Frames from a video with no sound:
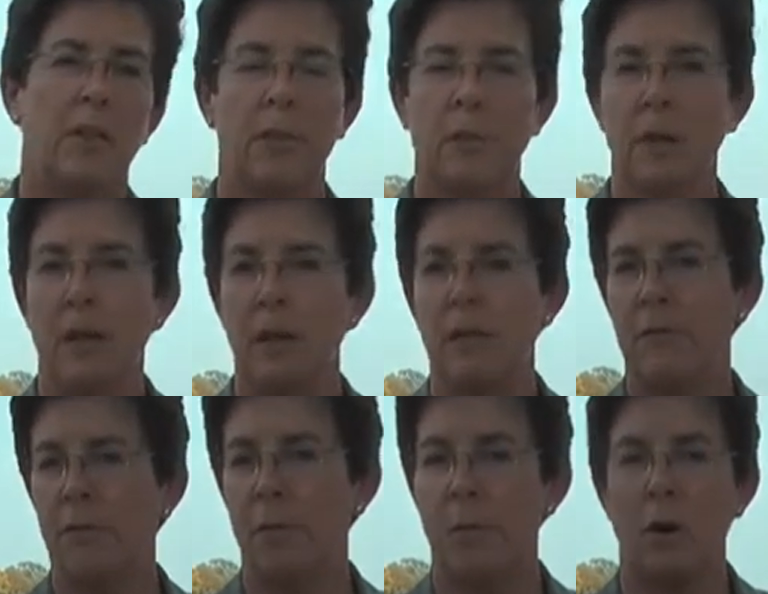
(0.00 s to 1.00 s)
3,
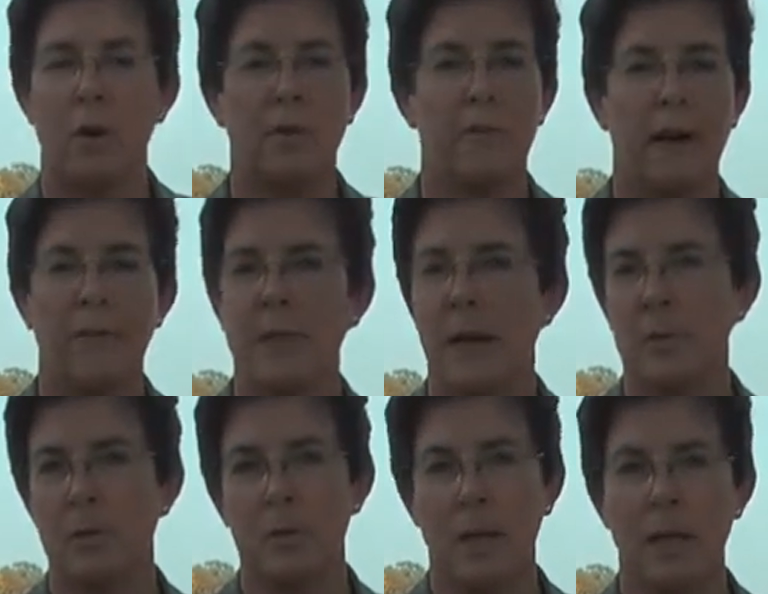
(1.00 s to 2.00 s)
4, 5
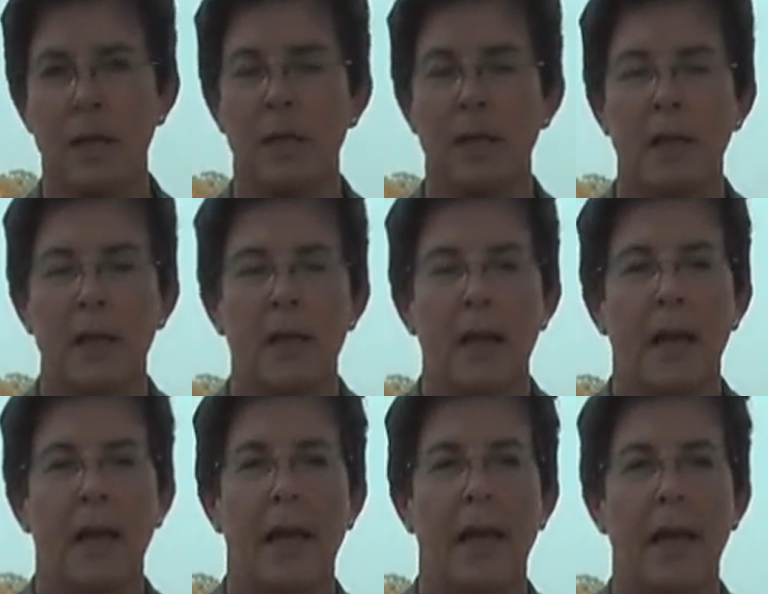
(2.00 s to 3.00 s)
times a week.
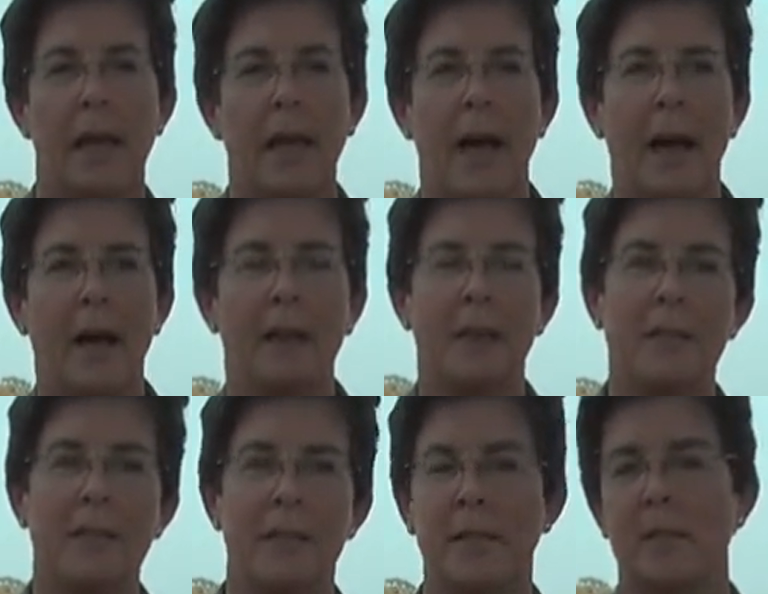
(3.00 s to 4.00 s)
And I
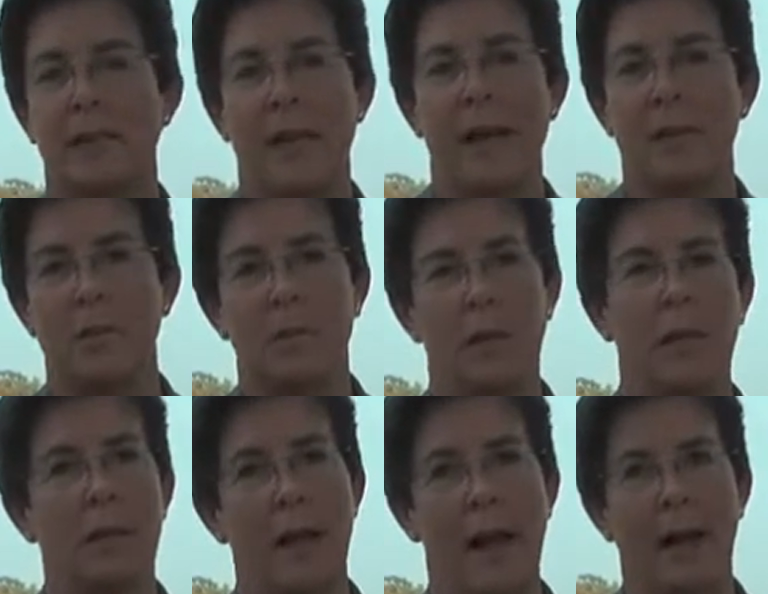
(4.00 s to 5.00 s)
considered that to be
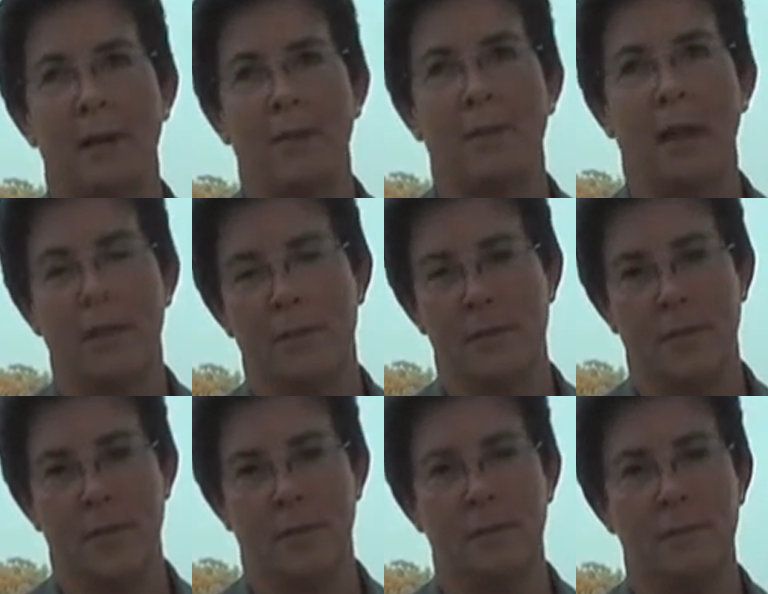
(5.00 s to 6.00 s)
an active
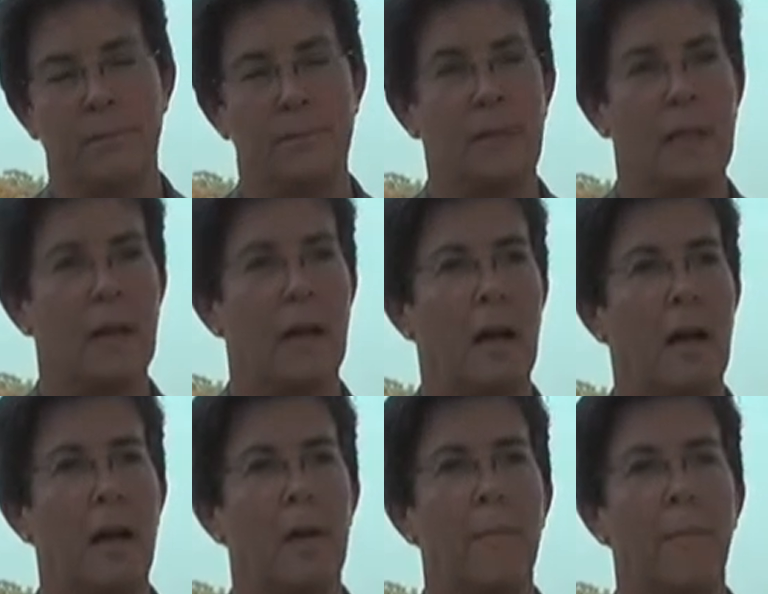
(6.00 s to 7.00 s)
lifestyle.
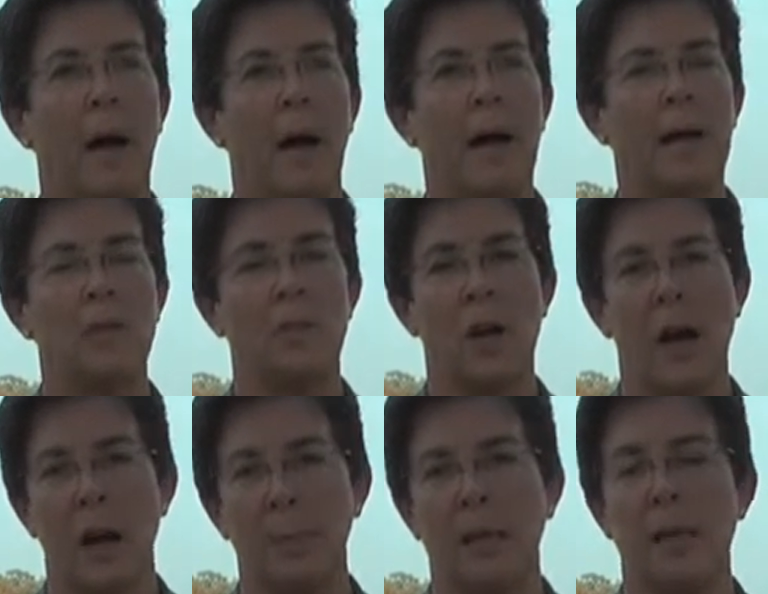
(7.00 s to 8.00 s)
My
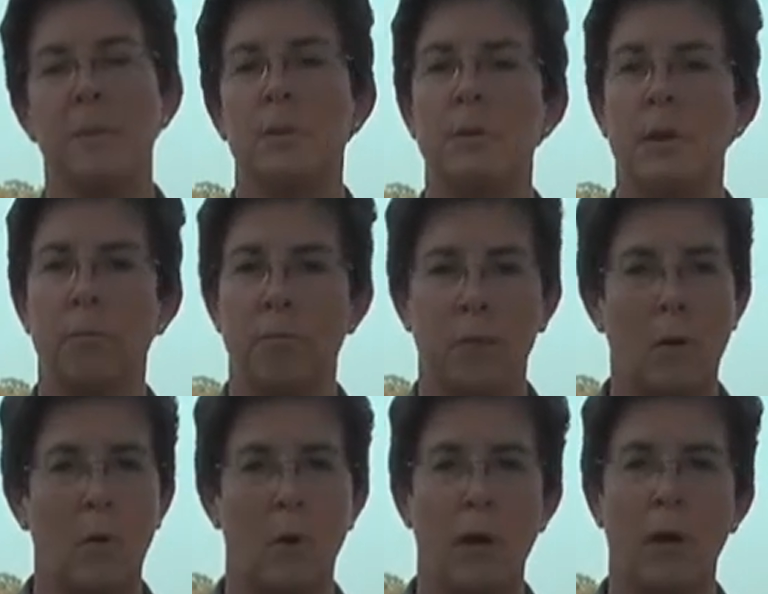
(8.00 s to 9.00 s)
job keeps me
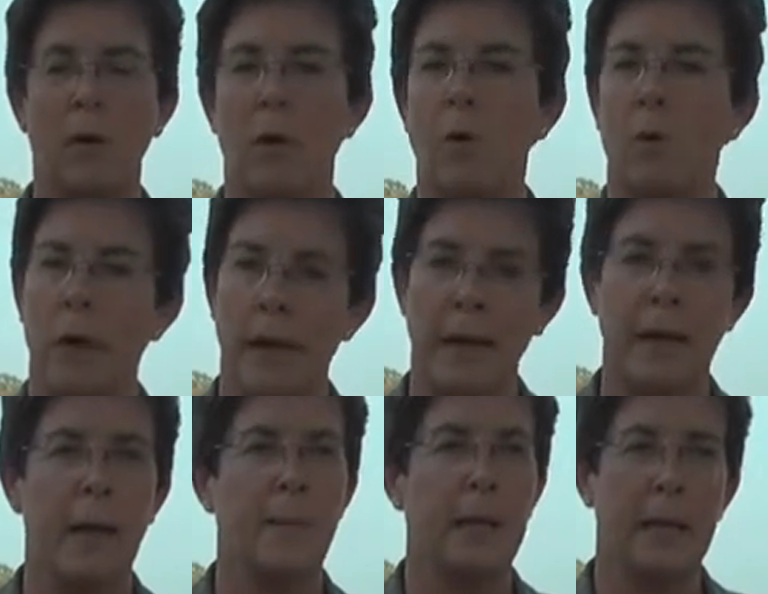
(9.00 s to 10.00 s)
quote unquote
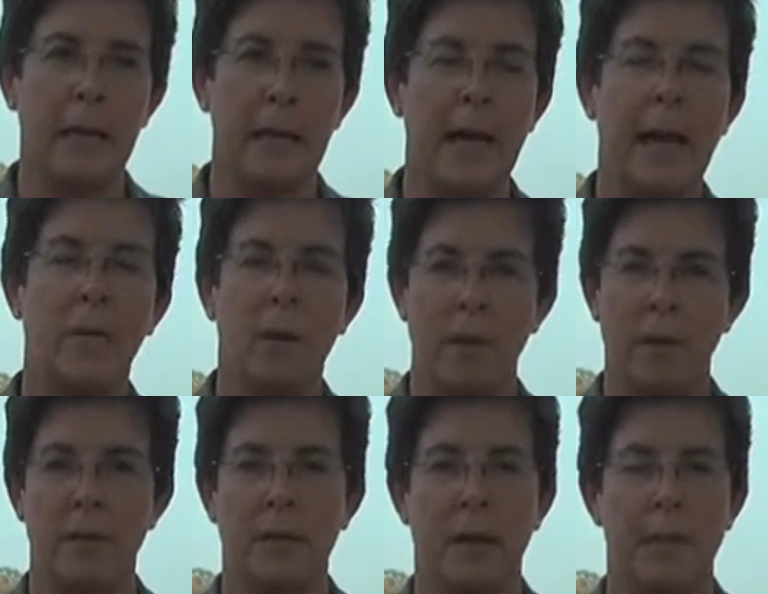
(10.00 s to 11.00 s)
running. I'm in and out all
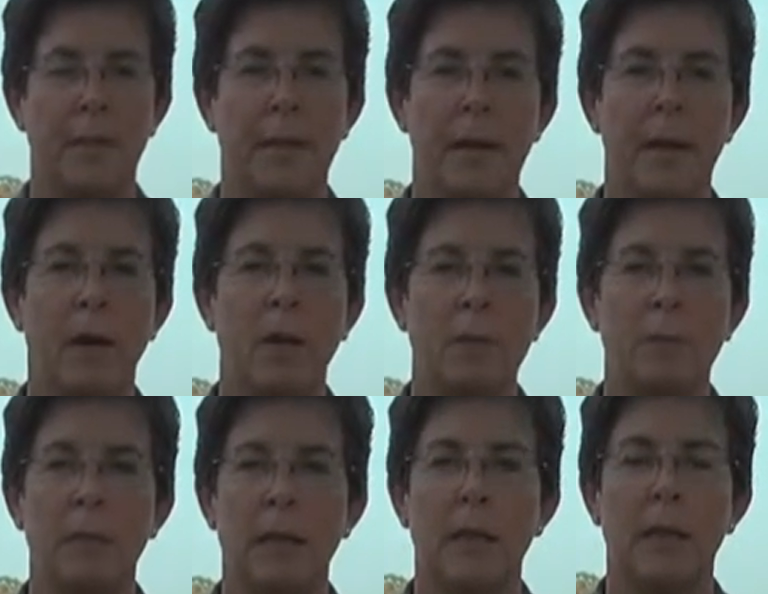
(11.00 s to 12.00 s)
the time, but
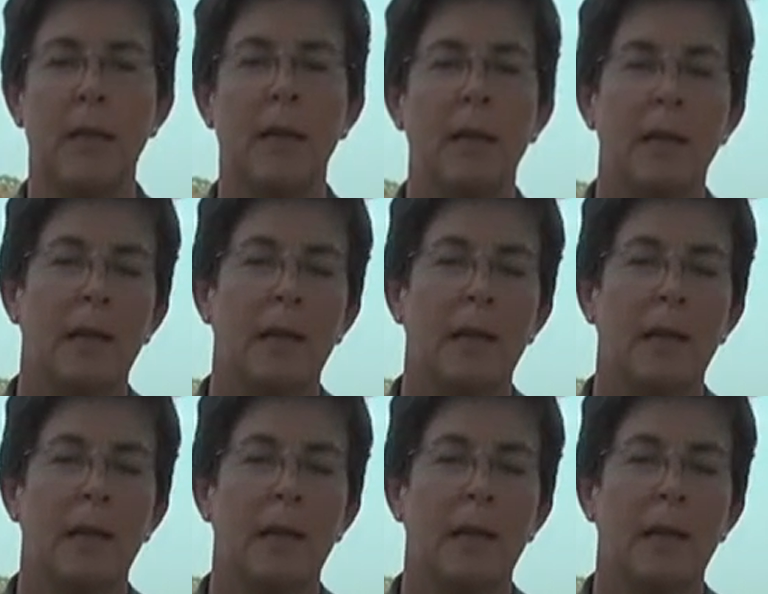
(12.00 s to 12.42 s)
ultimately